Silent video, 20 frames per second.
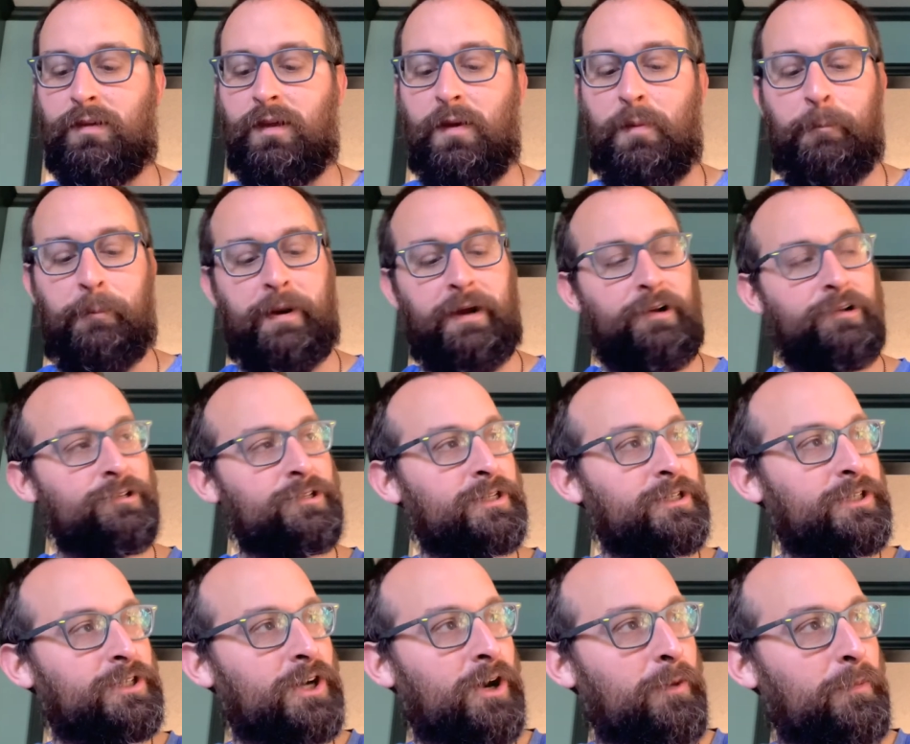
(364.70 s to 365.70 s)
Peter's in
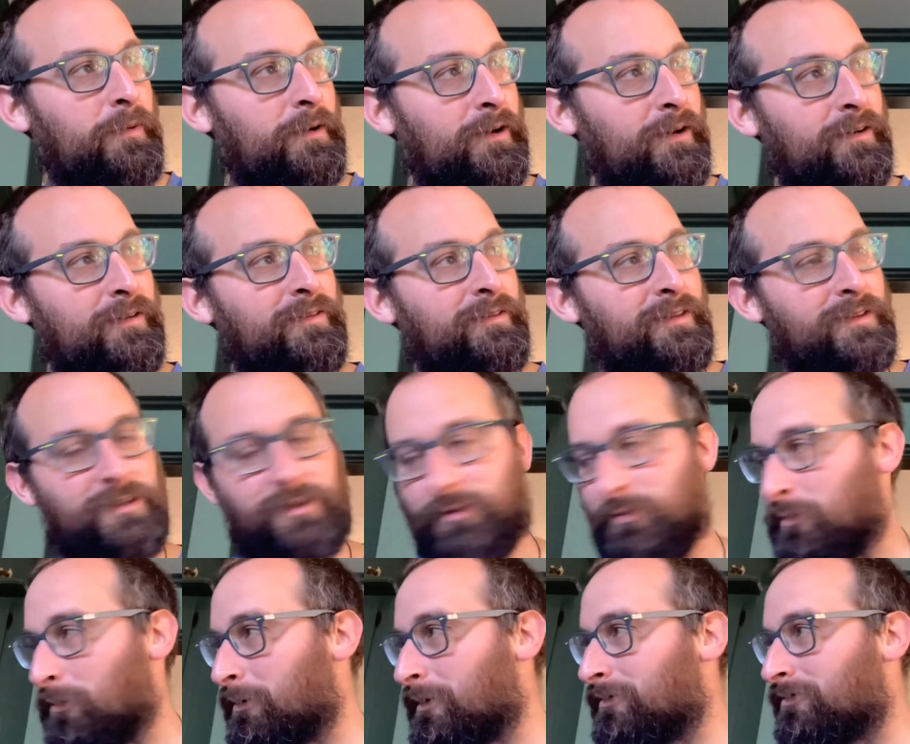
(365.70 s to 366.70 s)
Joppa. This is
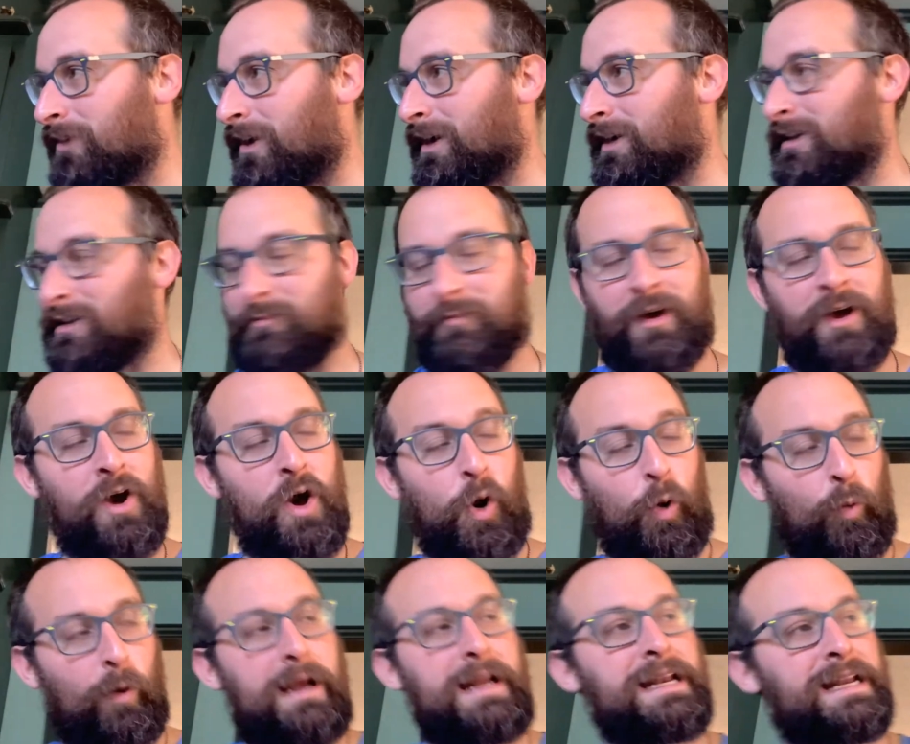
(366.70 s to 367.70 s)
where we find him.
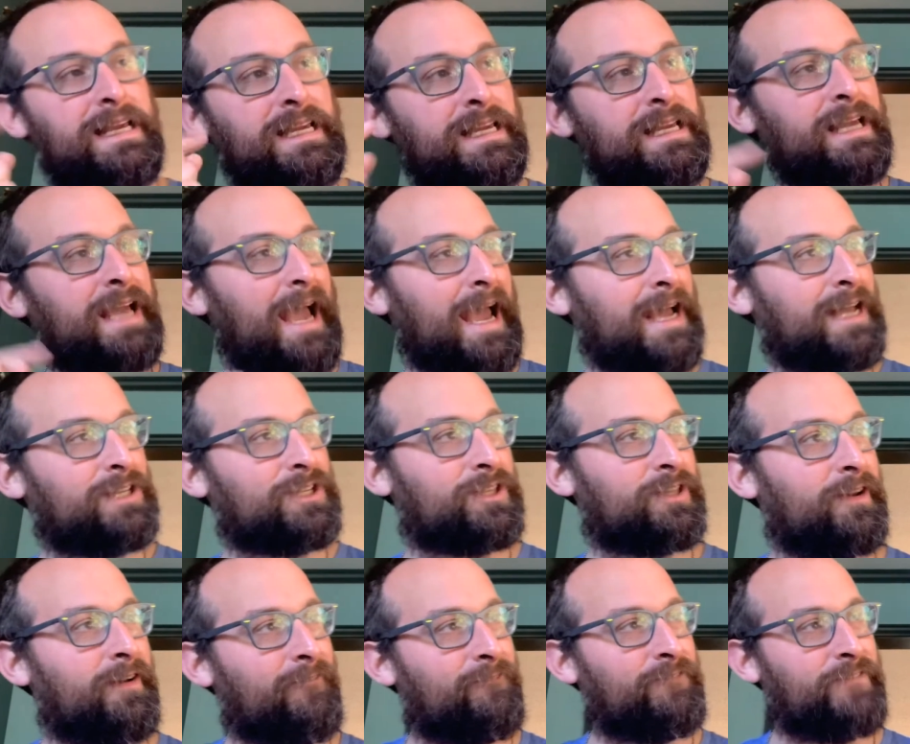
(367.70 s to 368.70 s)
When he has
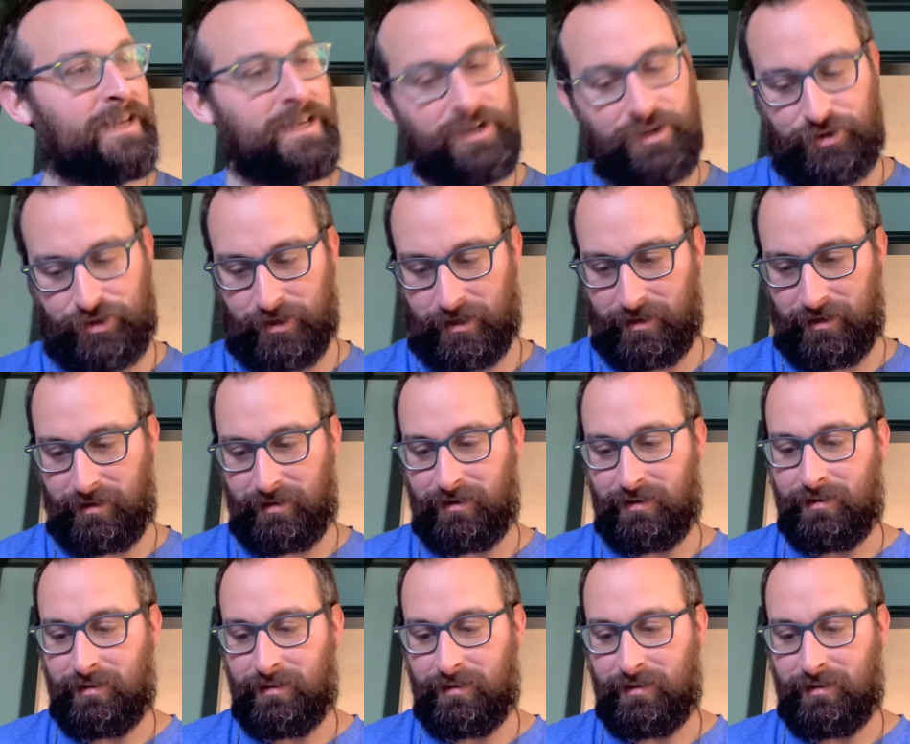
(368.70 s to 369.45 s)
the vision.